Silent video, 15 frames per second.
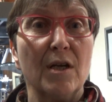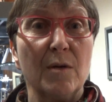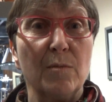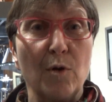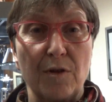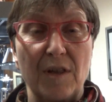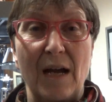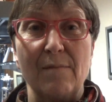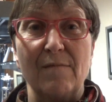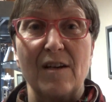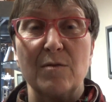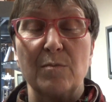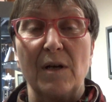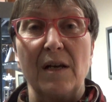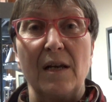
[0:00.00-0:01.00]
put that
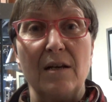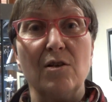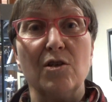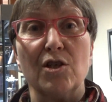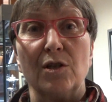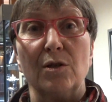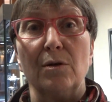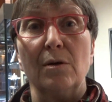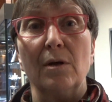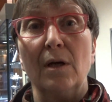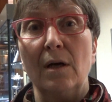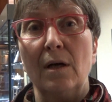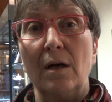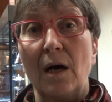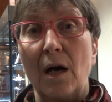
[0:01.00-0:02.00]
investment into
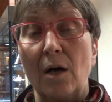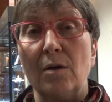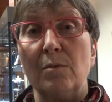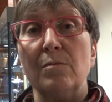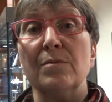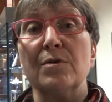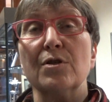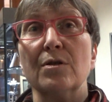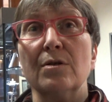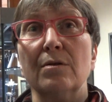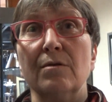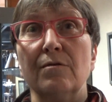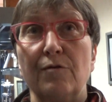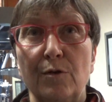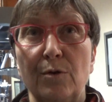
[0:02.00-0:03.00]
homes,
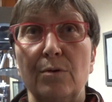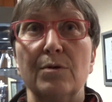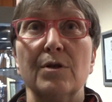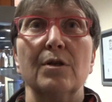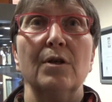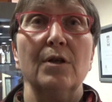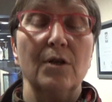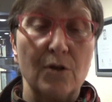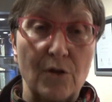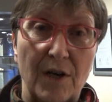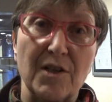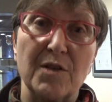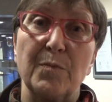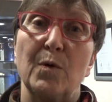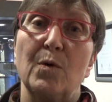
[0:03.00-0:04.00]
food,
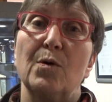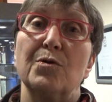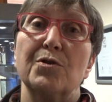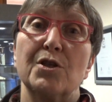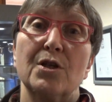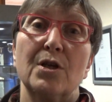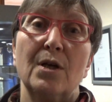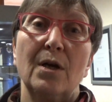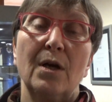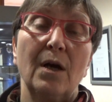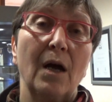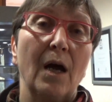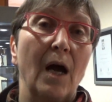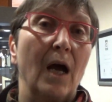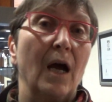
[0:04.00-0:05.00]
transport,
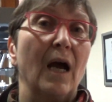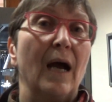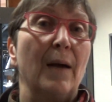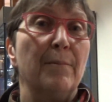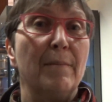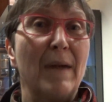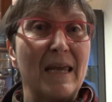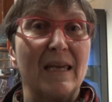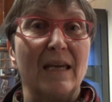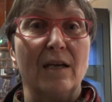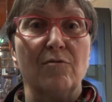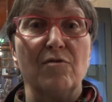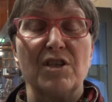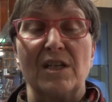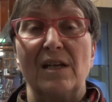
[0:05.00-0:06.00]
and making
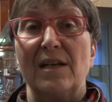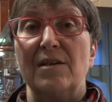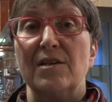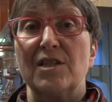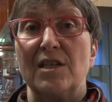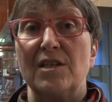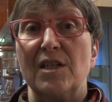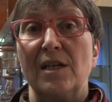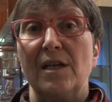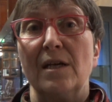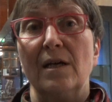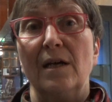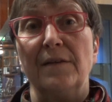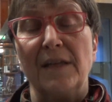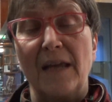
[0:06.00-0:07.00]
a resilient city,
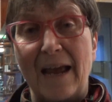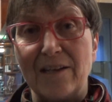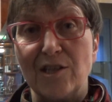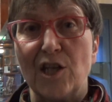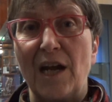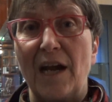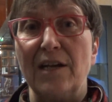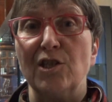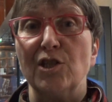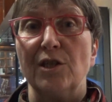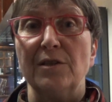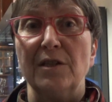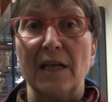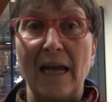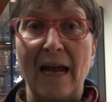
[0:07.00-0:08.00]
and the
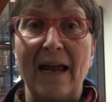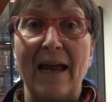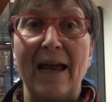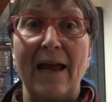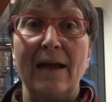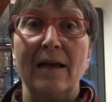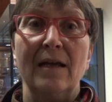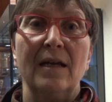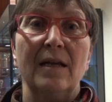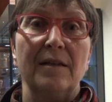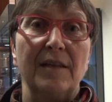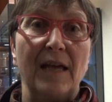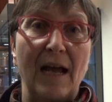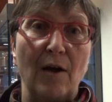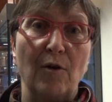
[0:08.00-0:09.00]
education, the care,
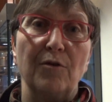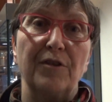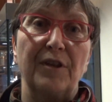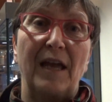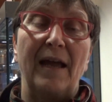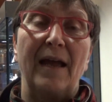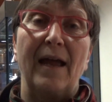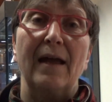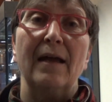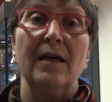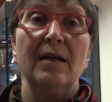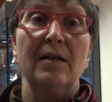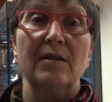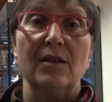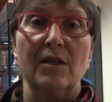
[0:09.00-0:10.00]
the health care
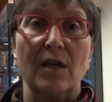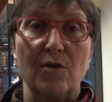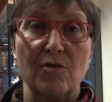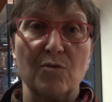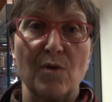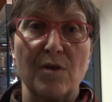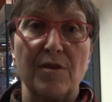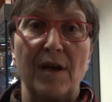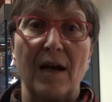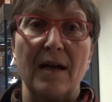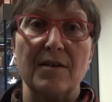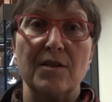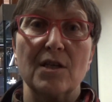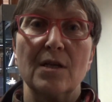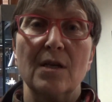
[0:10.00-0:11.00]
that goes with
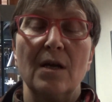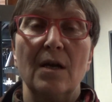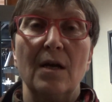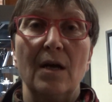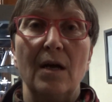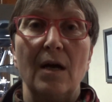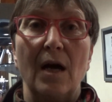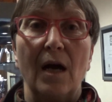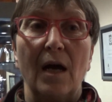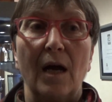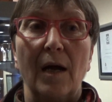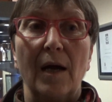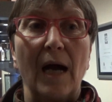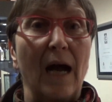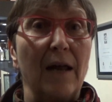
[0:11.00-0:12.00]
that,
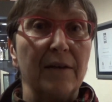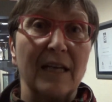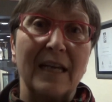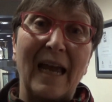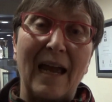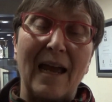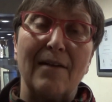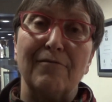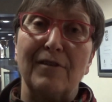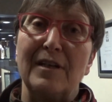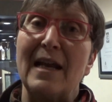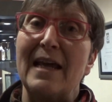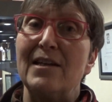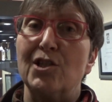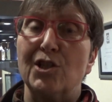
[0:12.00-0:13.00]
and the care for
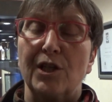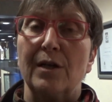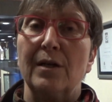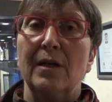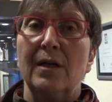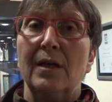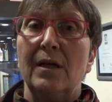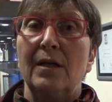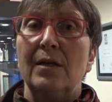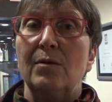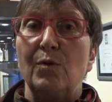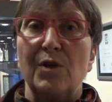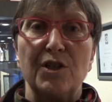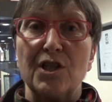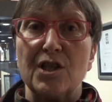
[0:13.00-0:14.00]
nature,
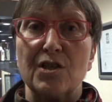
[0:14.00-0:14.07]
which